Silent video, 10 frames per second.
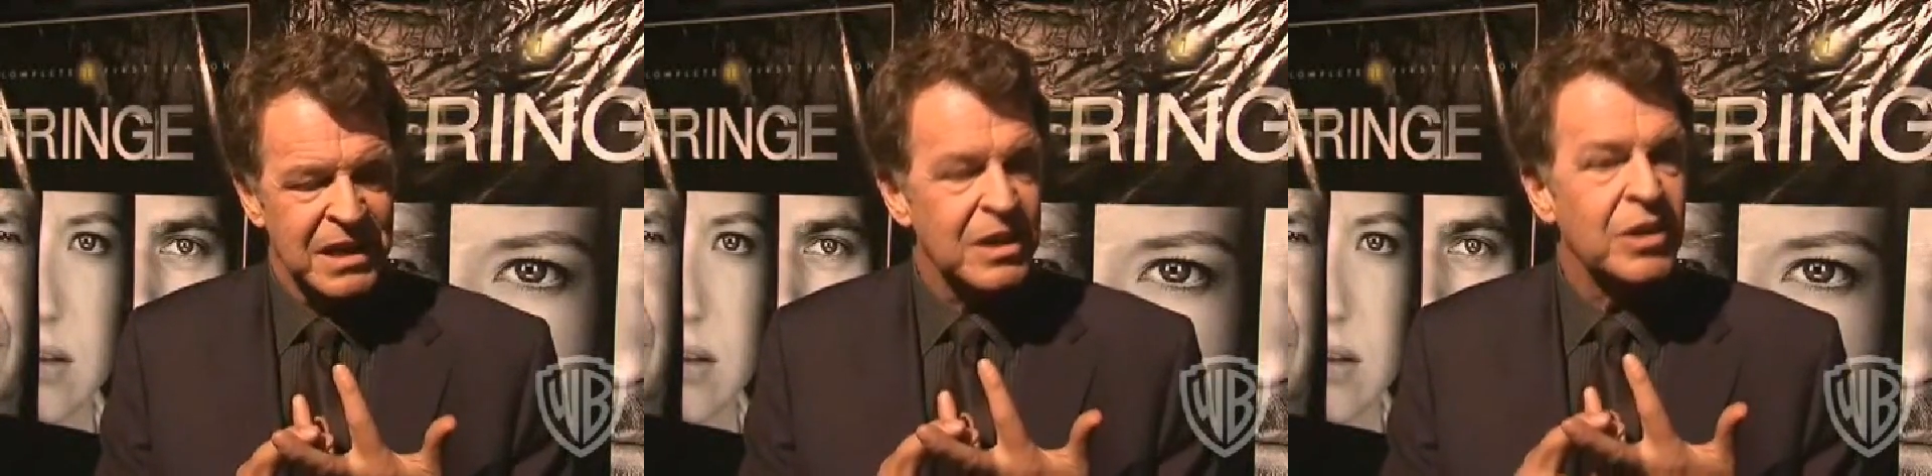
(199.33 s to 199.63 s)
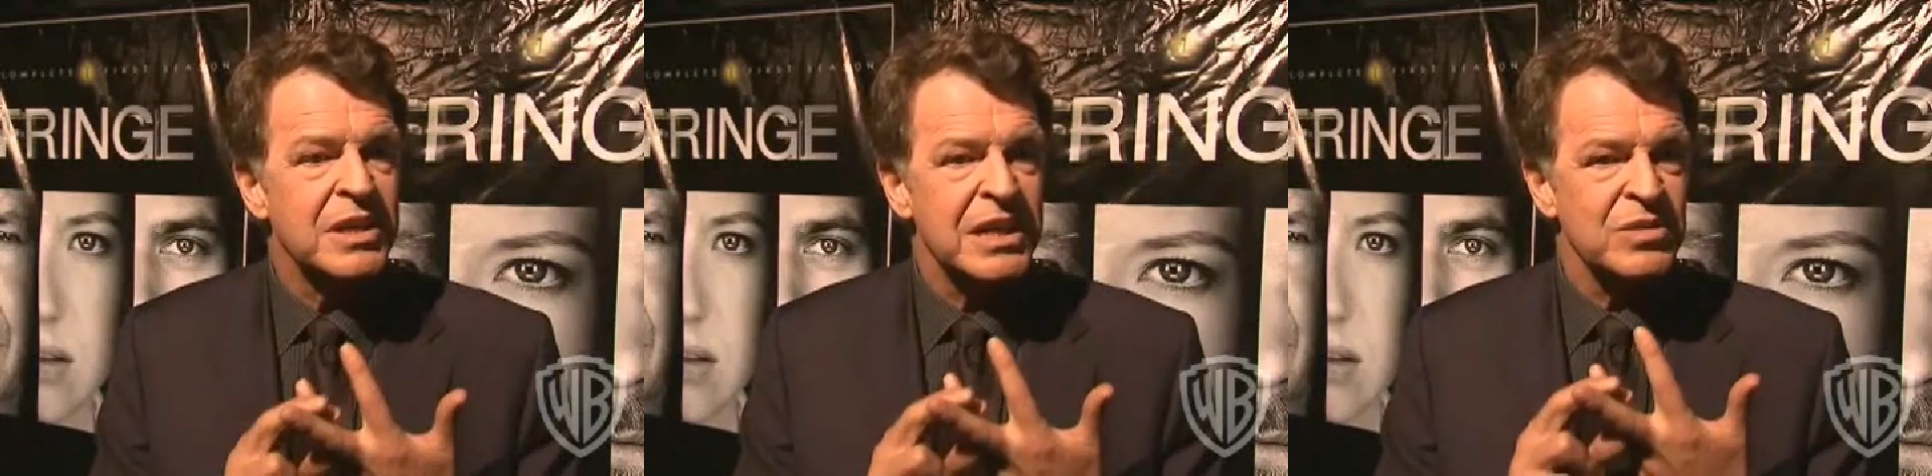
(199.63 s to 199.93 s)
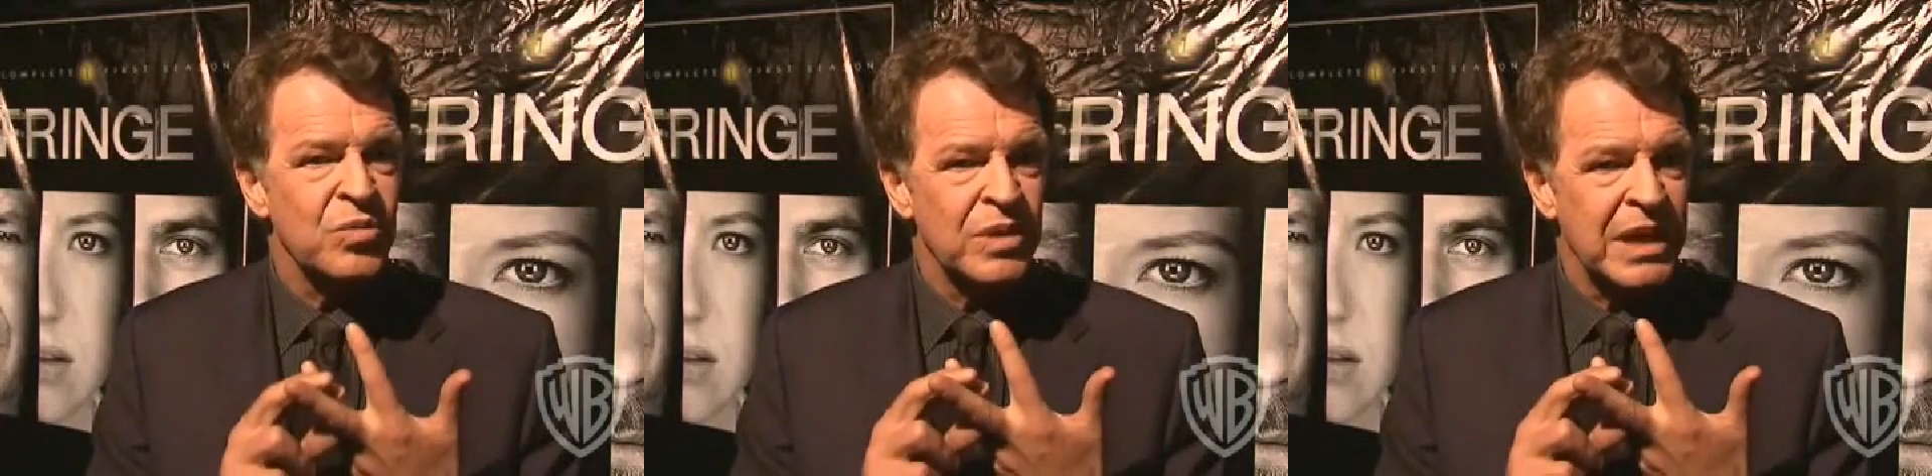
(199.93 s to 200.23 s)
that
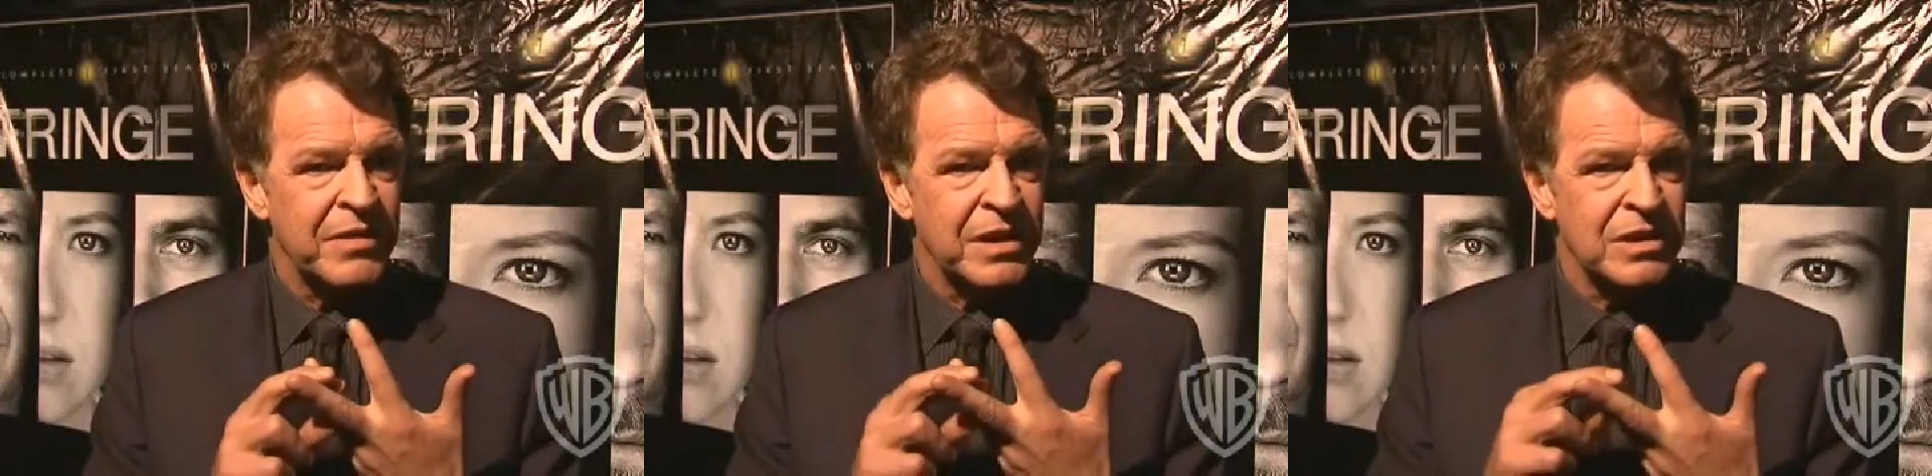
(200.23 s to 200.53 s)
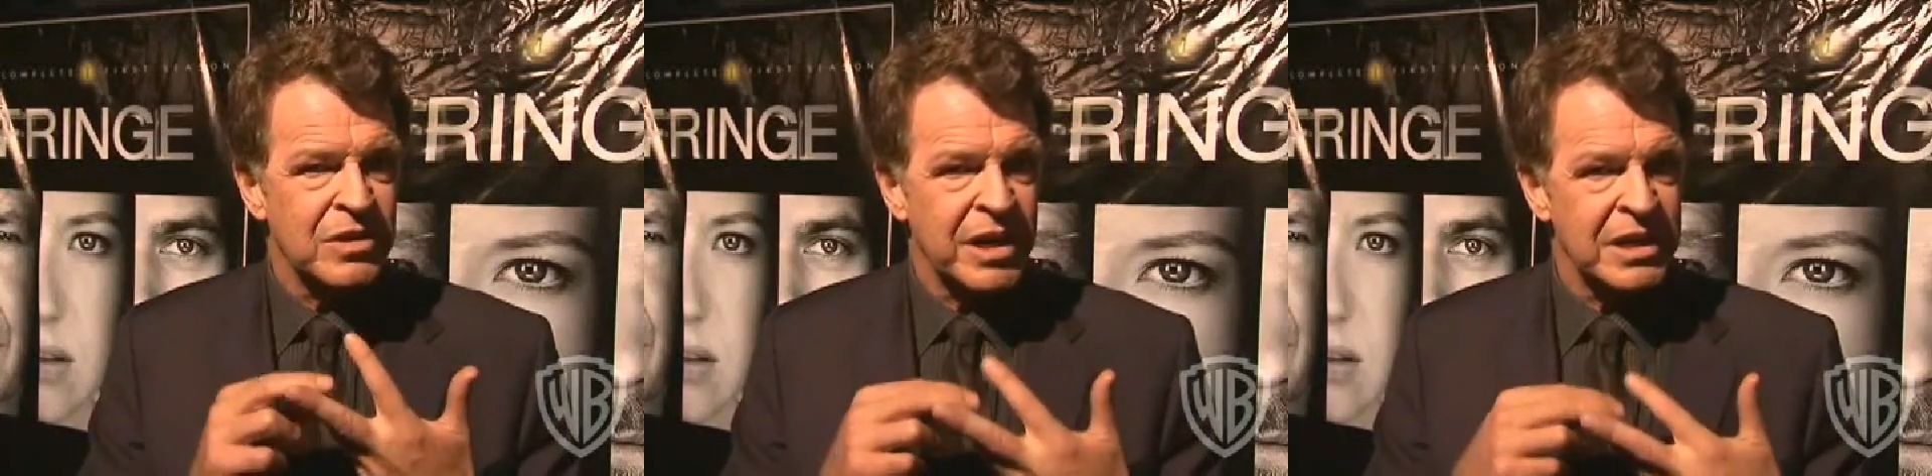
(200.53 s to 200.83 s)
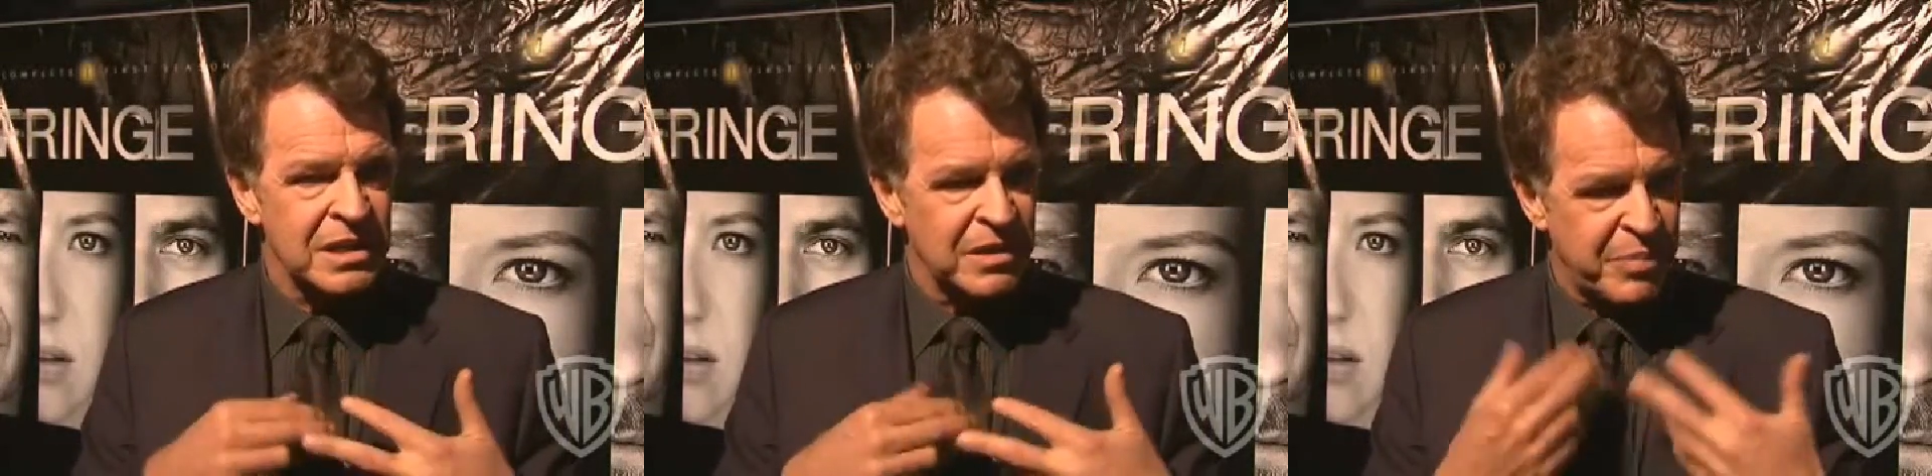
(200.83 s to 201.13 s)
doesn't have a
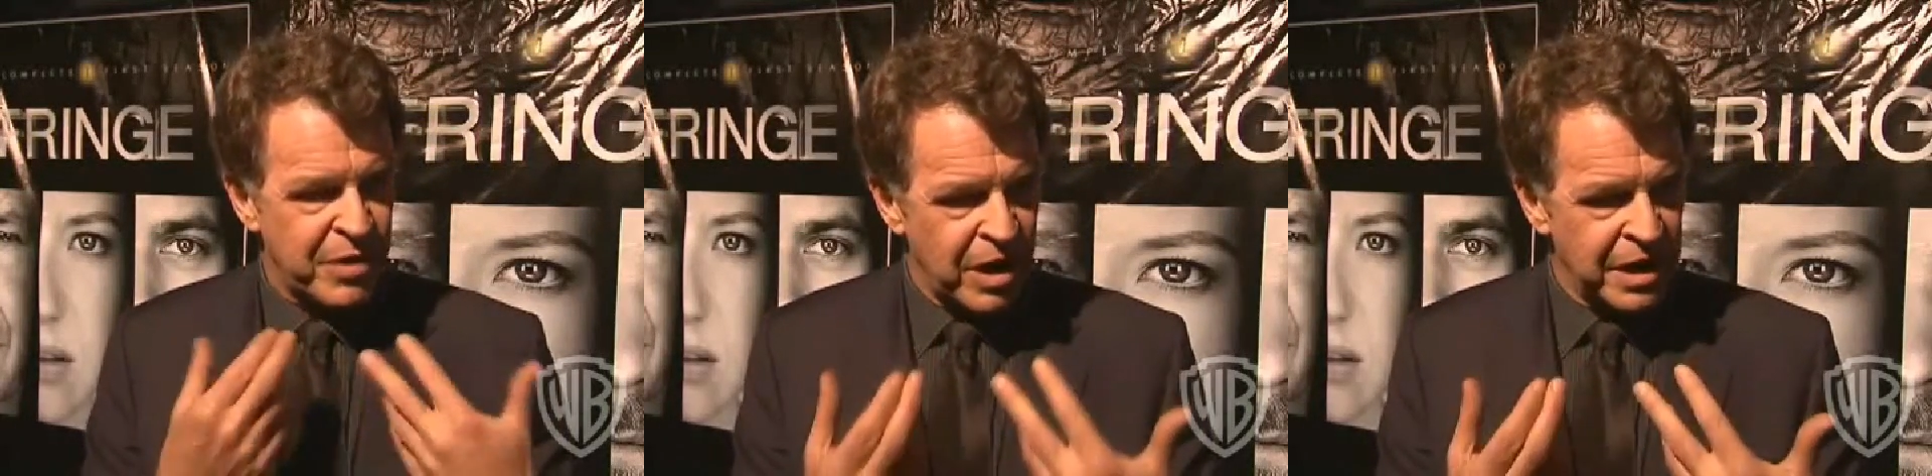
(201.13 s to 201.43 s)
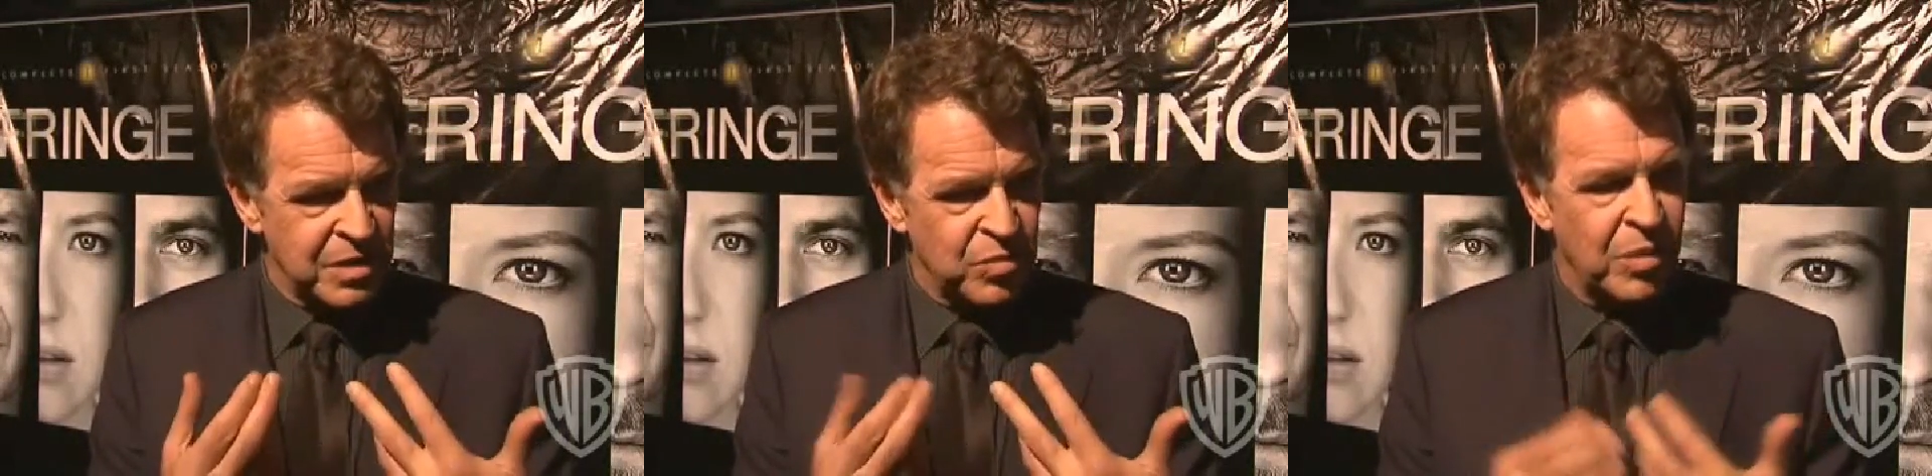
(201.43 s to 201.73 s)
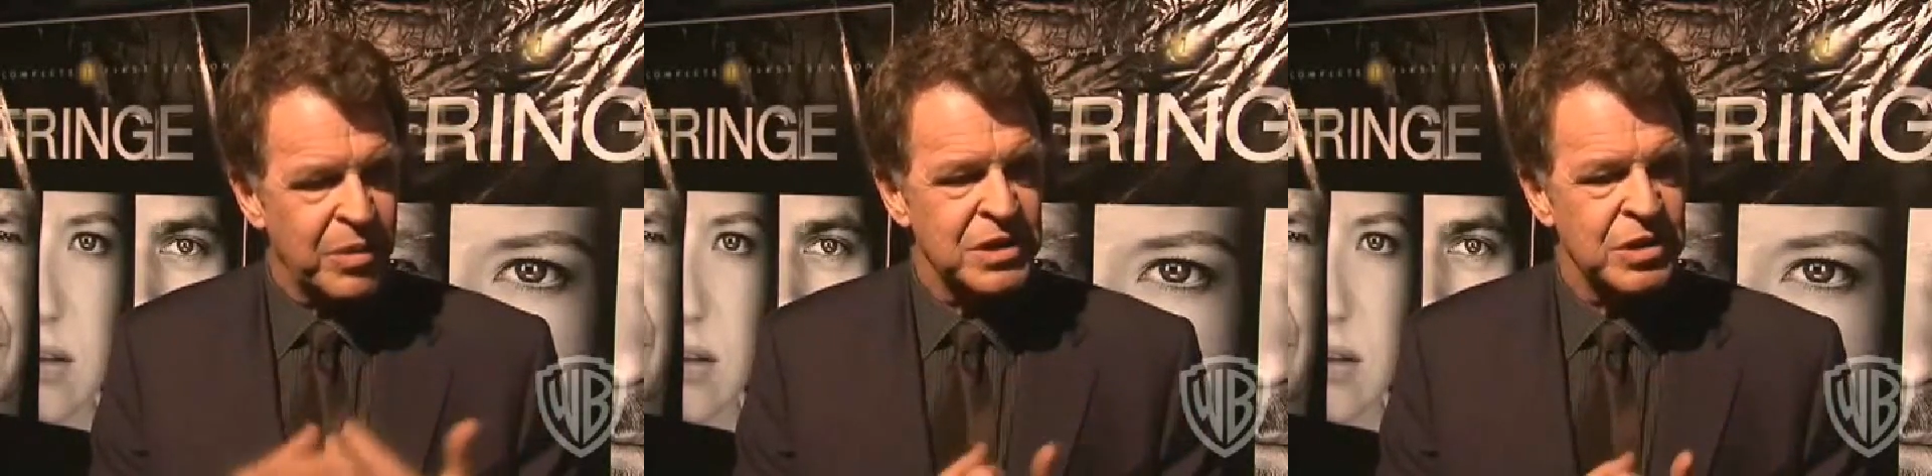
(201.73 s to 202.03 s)
great deal of pride in
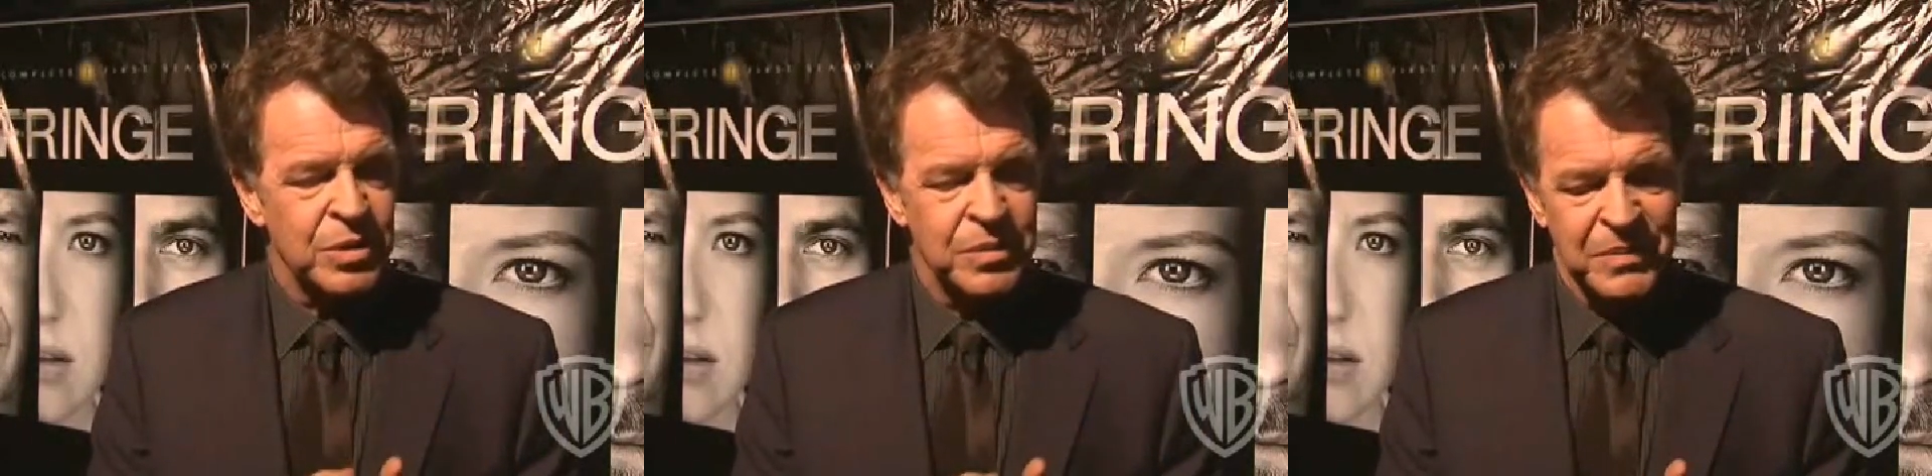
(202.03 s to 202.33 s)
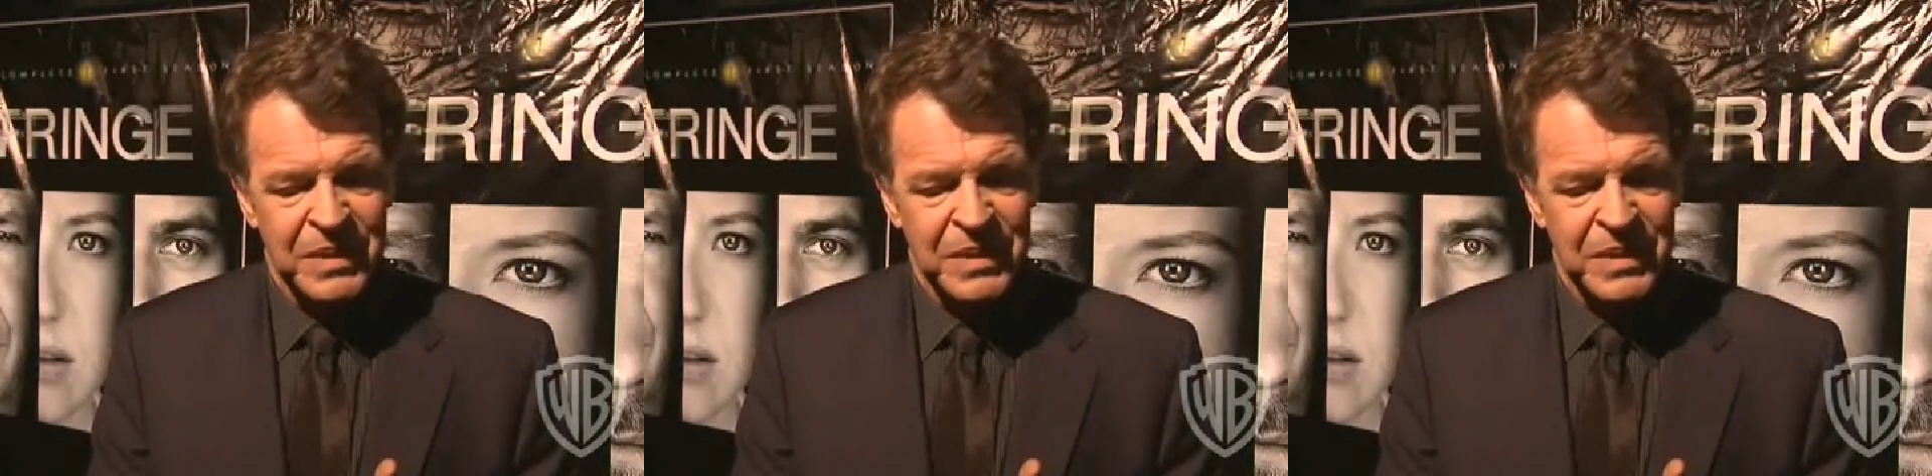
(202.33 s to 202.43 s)
what we do.